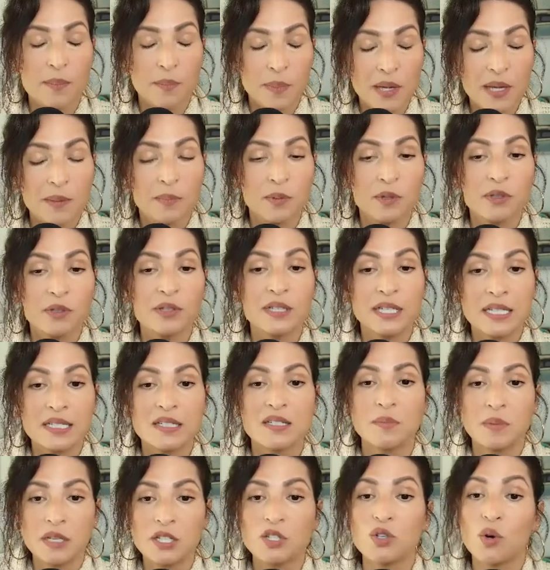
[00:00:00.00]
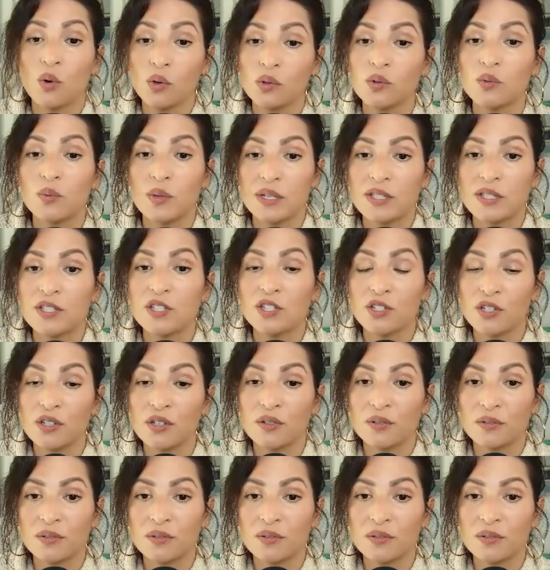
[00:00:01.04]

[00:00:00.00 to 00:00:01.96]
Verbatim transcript: people need to be told what to do.